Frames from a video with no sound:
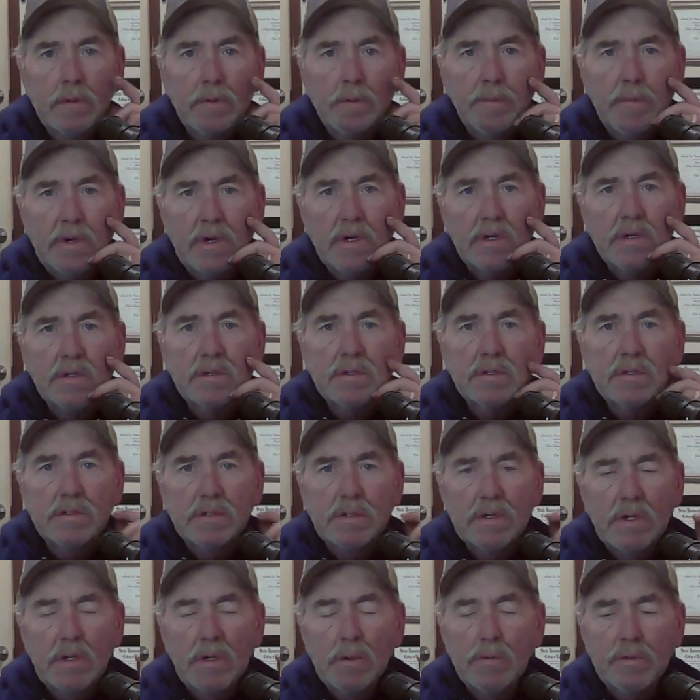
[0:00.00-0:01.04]
because
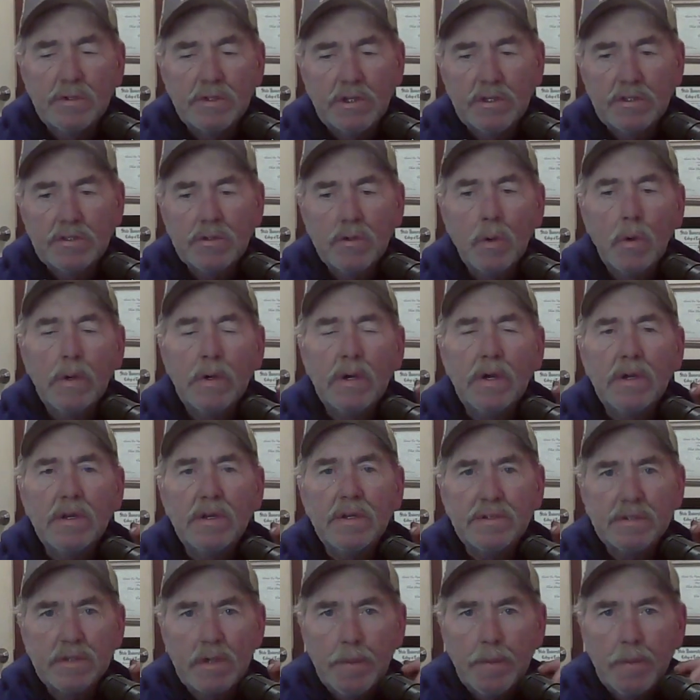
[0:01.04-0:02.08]
it was just going into
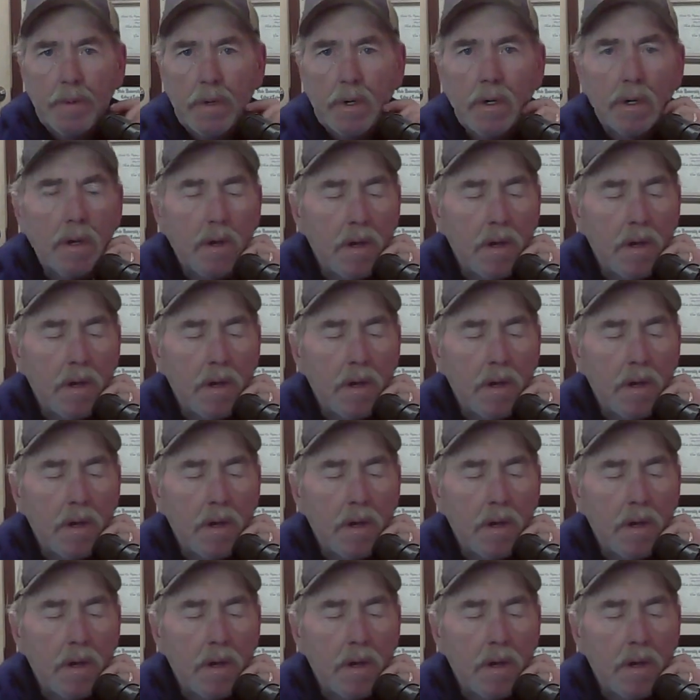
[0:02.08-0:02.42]
summer.